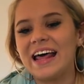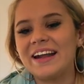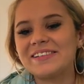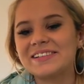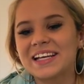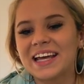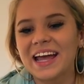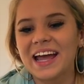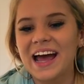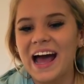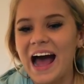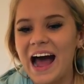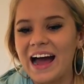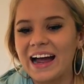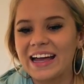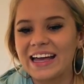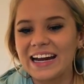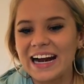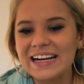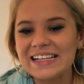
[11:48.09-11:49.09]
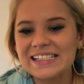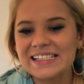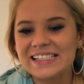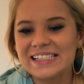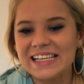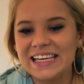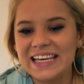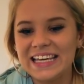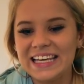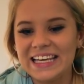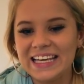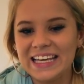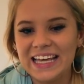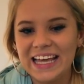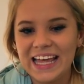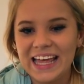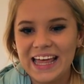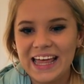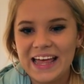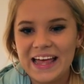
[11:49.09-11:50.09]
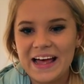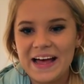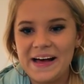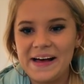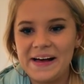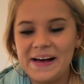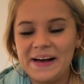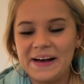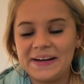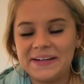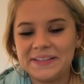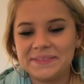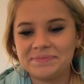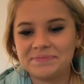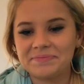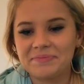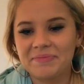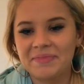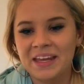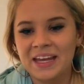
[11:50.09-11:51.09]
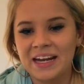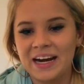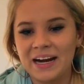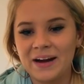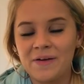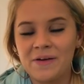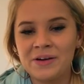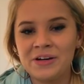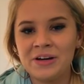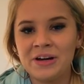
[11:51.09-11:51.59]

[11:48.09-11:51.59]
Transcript: And I was like, can I see, can I go on